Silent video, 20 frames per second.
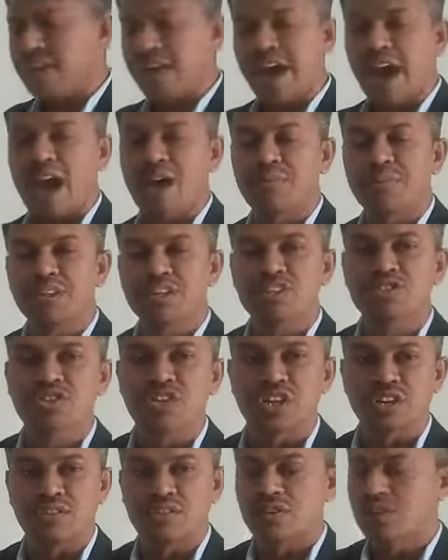they having the
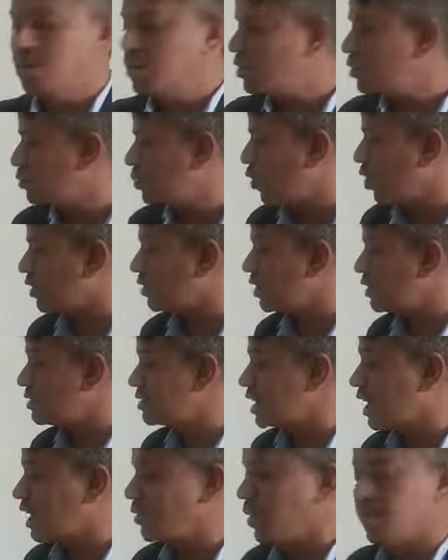change for the
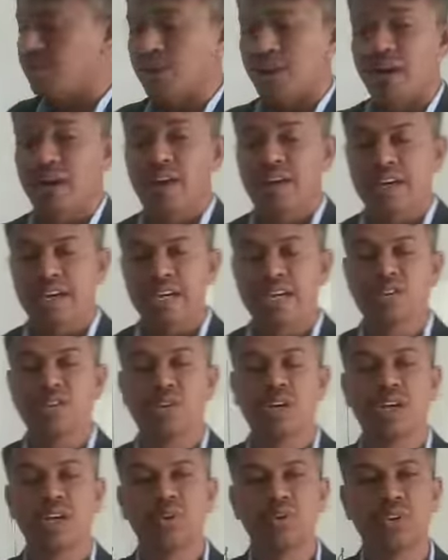survival
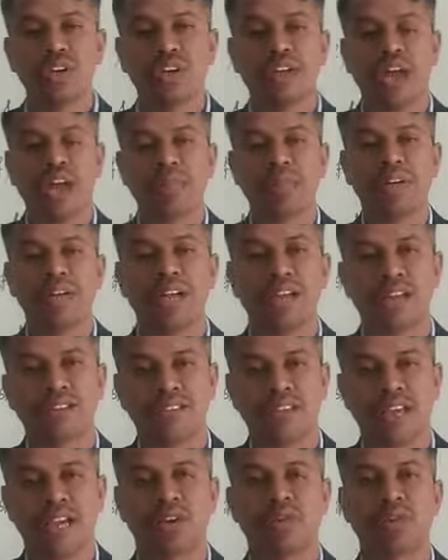according to their habitats,
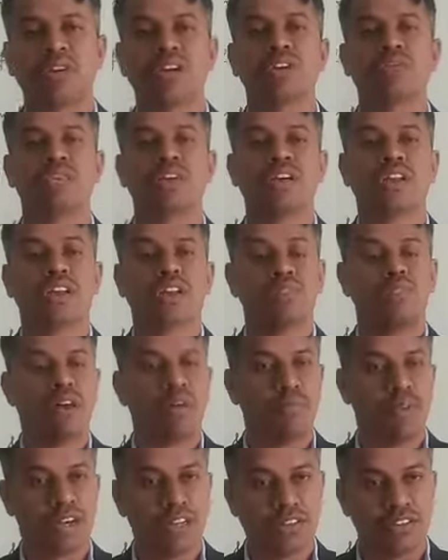according to their
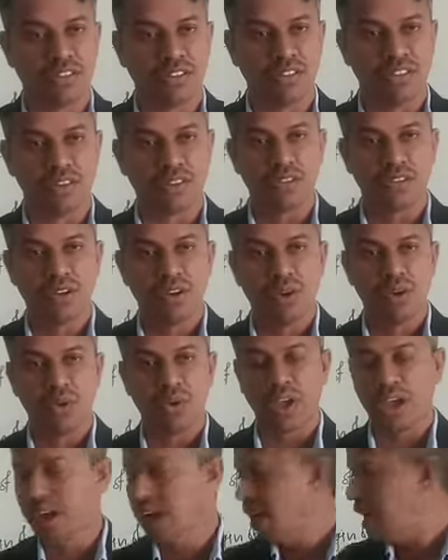environmental changes,
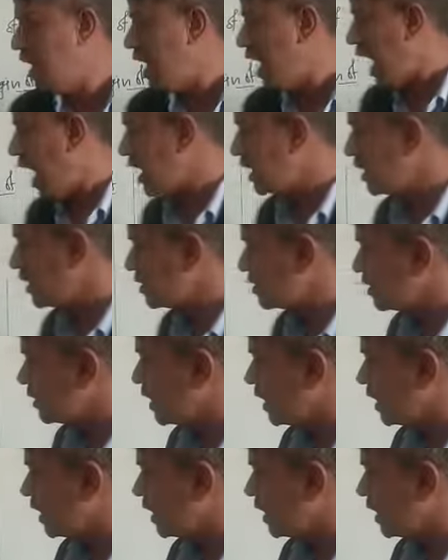okay, and yes,